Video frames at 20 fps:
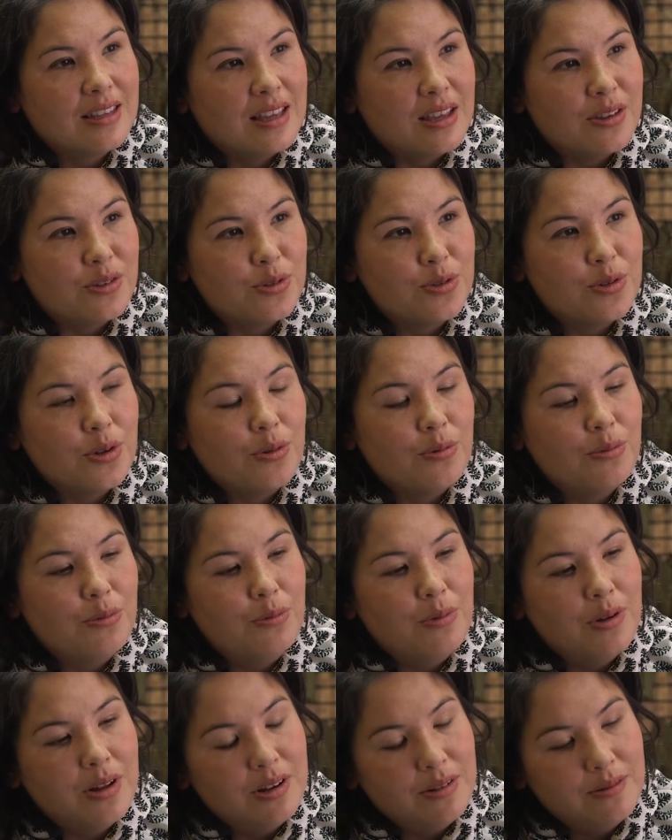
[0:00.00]
Yeah, so
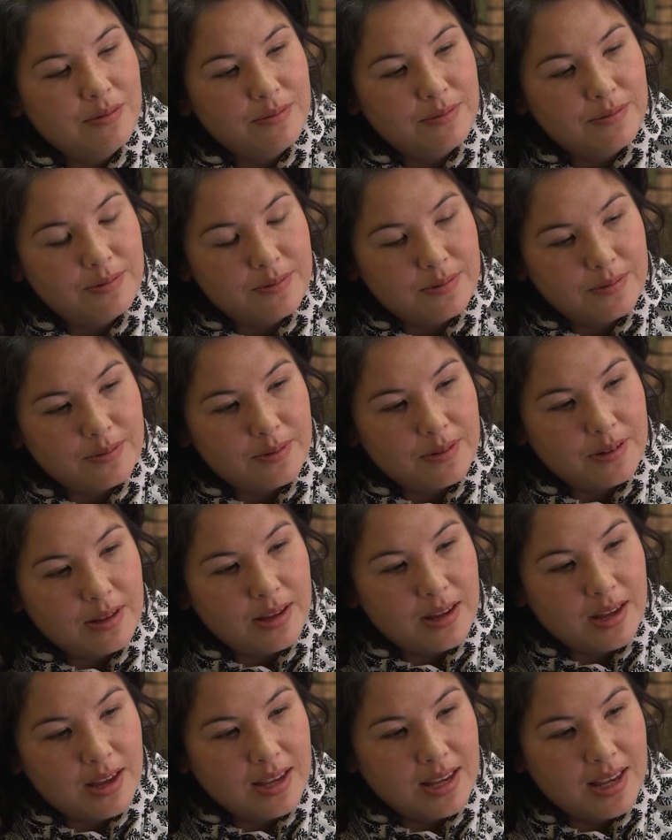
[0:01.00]
one of
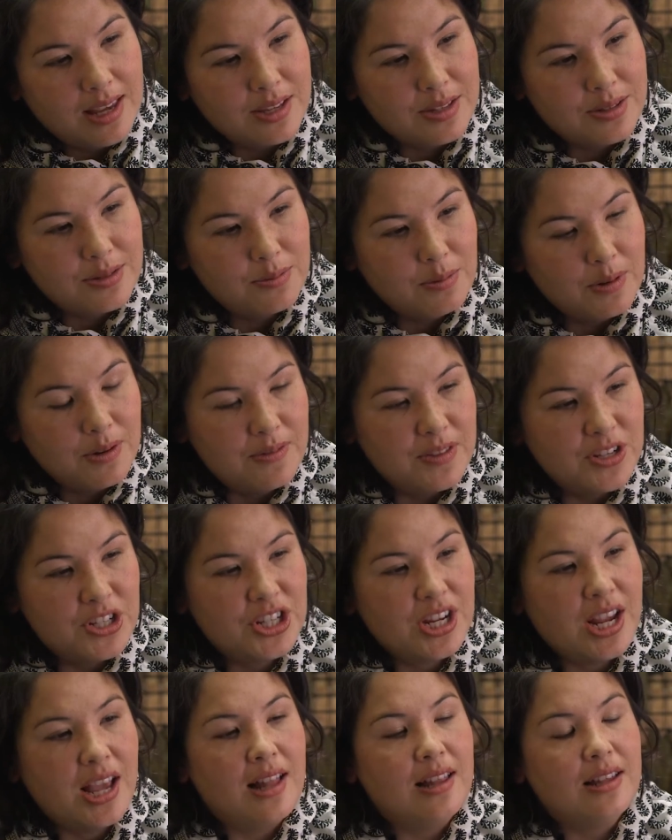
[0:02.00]
the
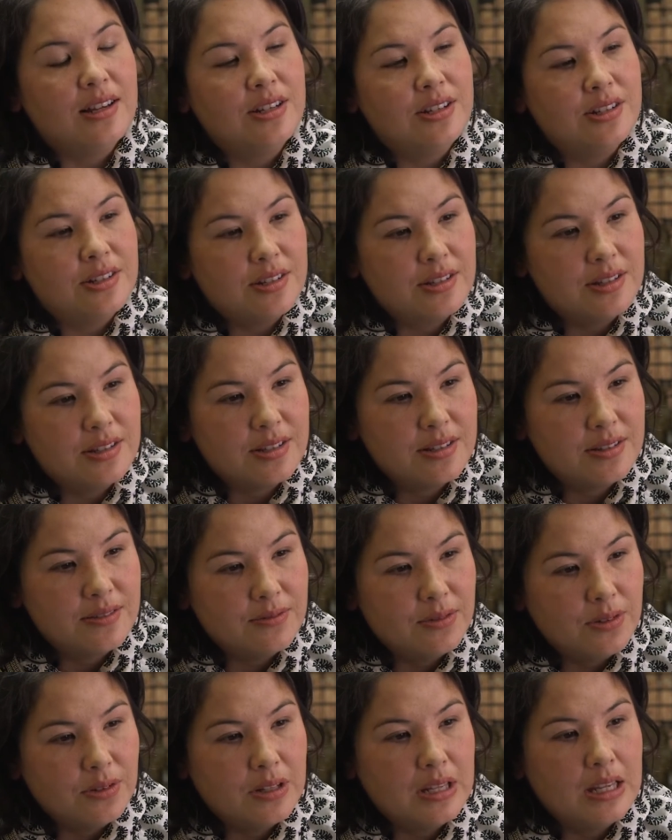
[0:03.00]
challenges
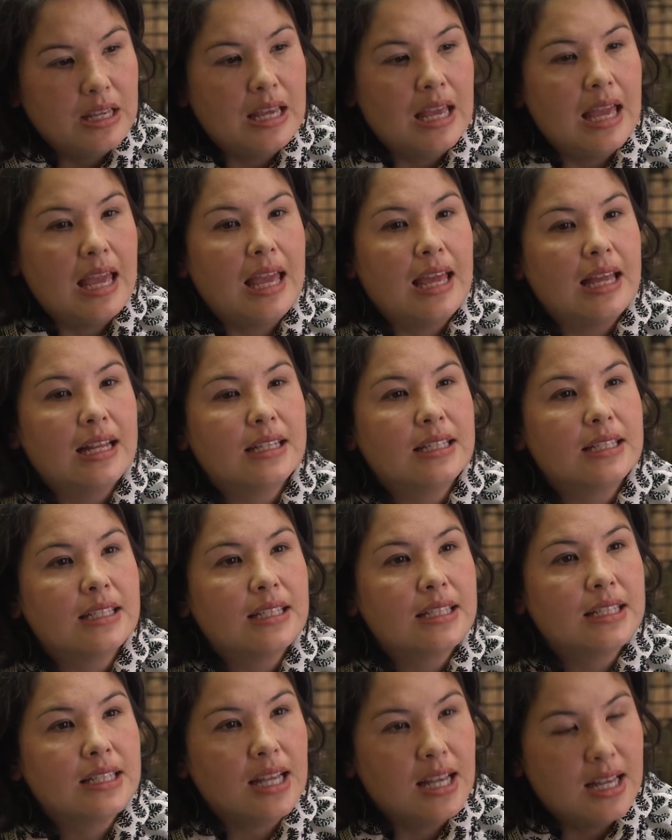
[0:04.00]
of looking
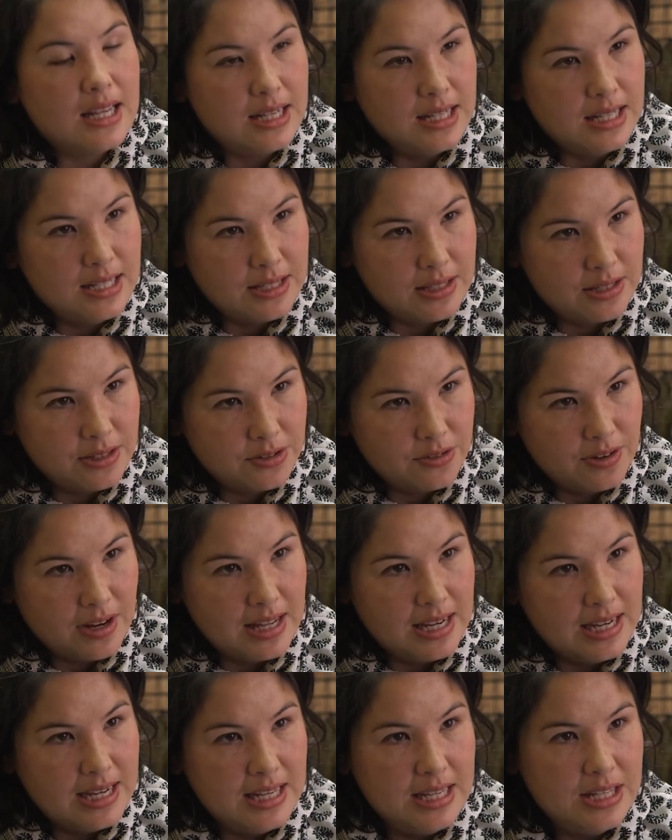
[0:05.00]
at Chinese
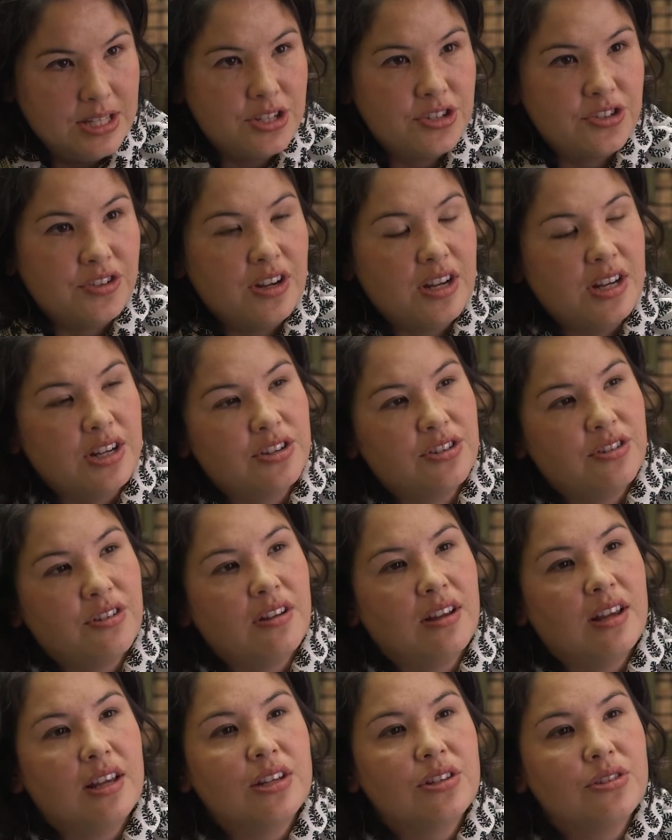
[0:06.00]
Australian history and
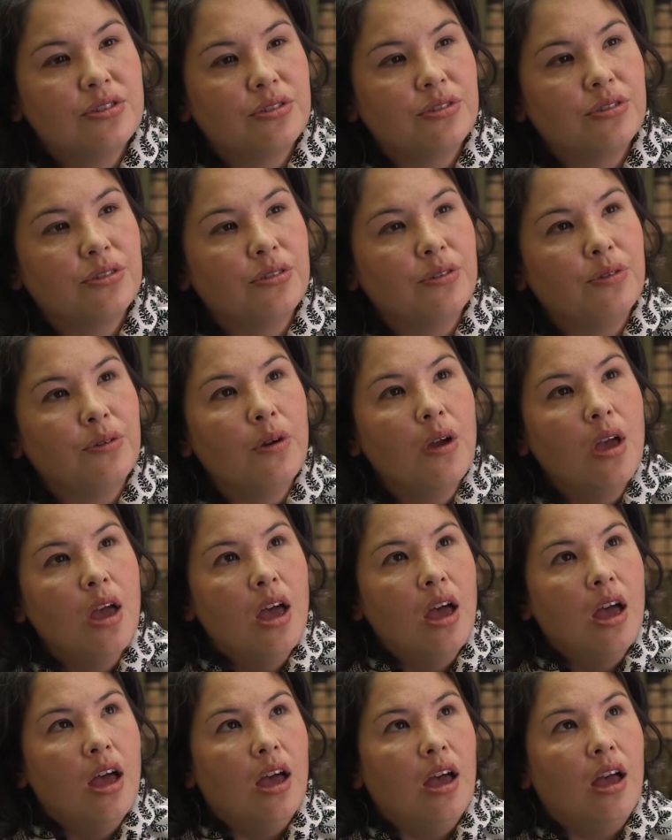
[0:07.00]
trying to
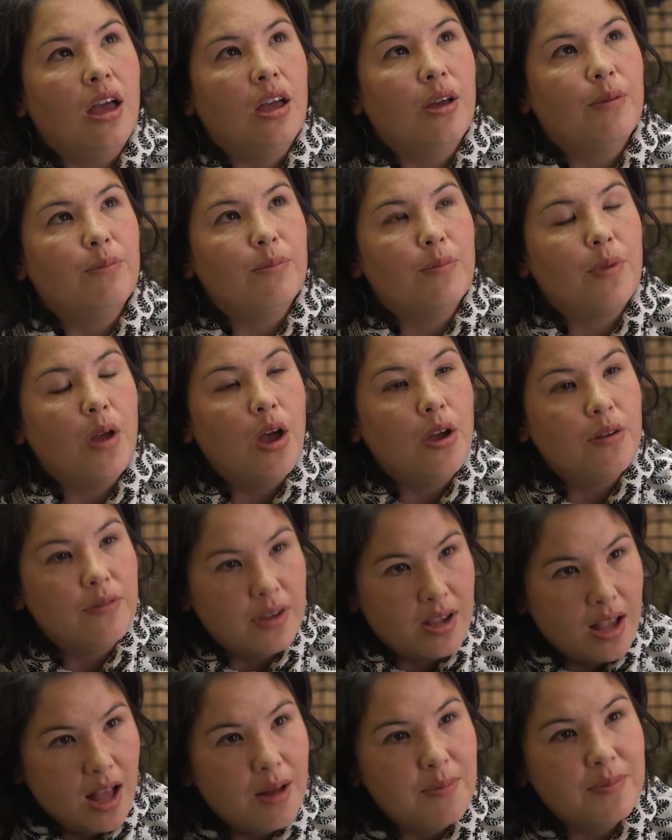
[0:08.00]

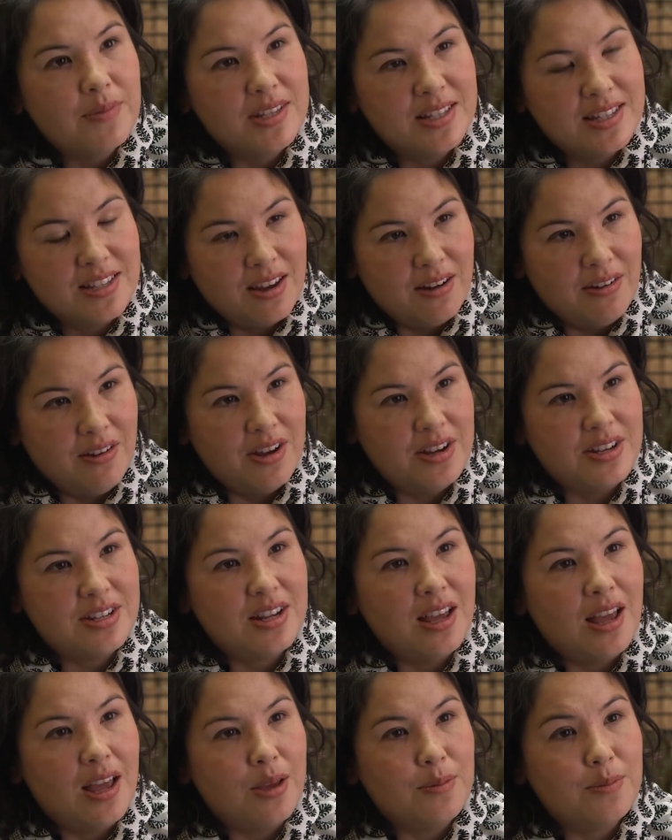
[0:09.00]
overcome the
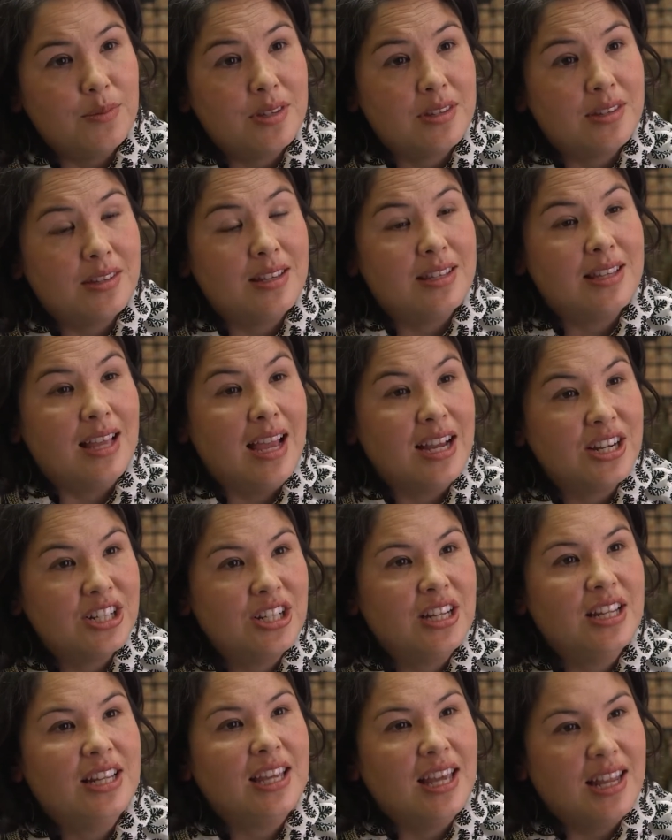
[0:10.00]
stereotypes is
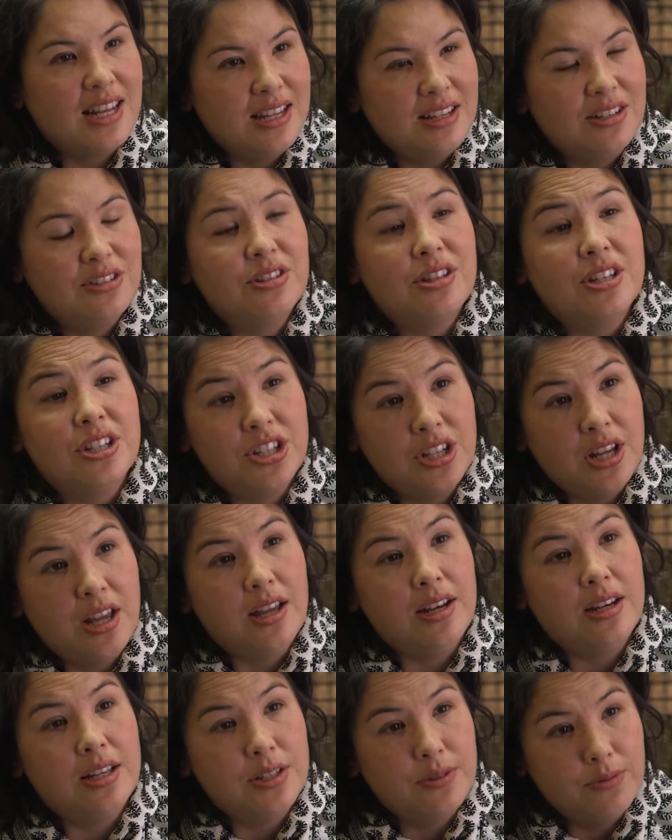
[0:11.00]
actually getting to the
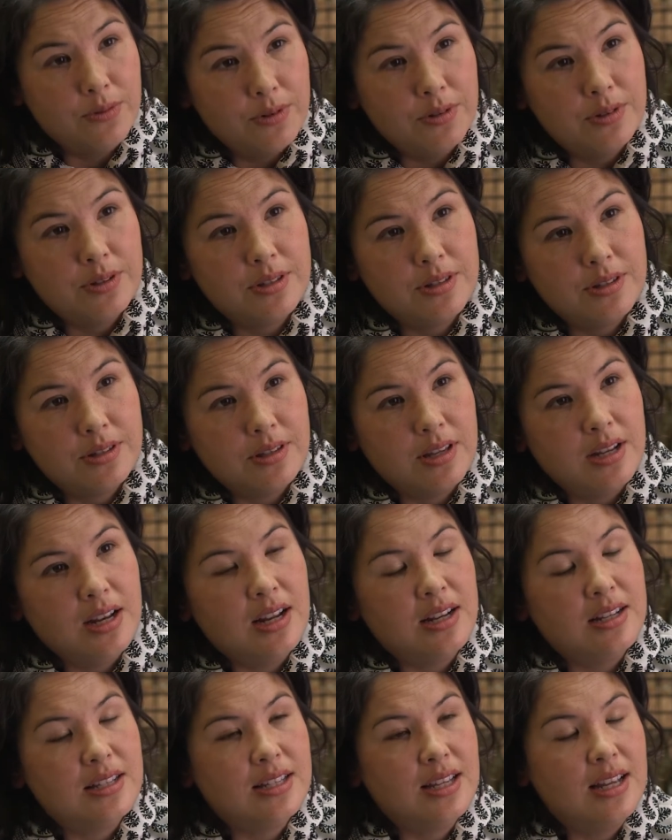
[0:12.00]
Chinese voice and
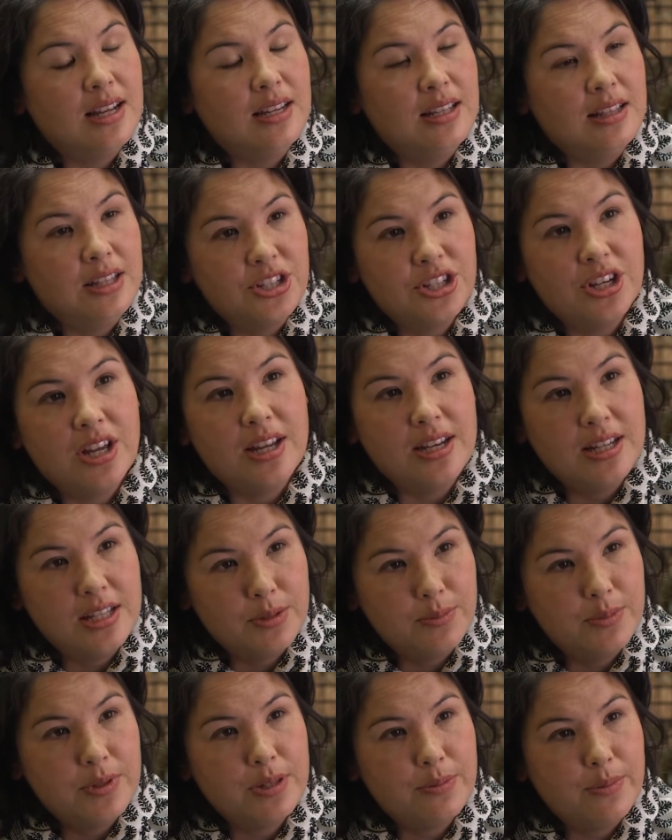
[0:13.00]
understanding the
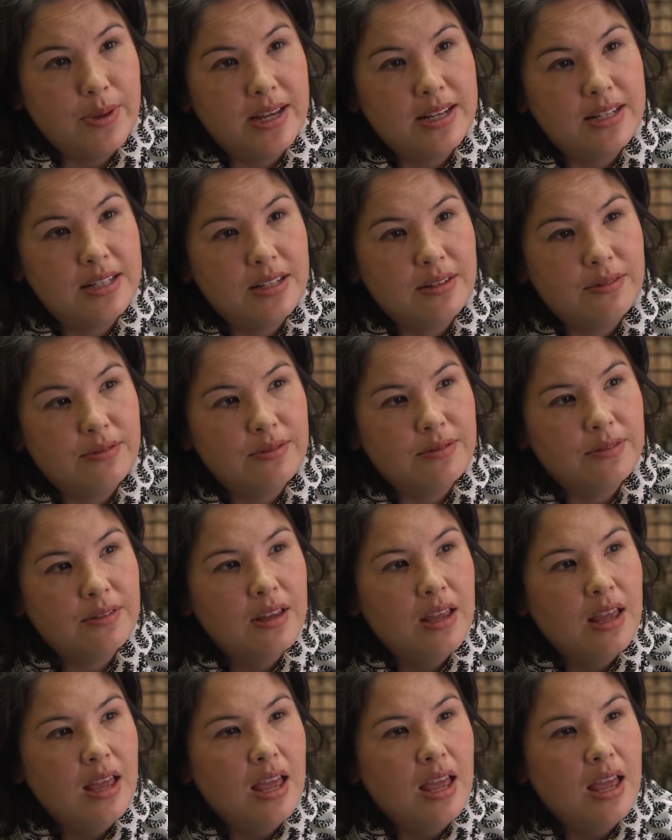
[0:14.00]
Chinese perspective.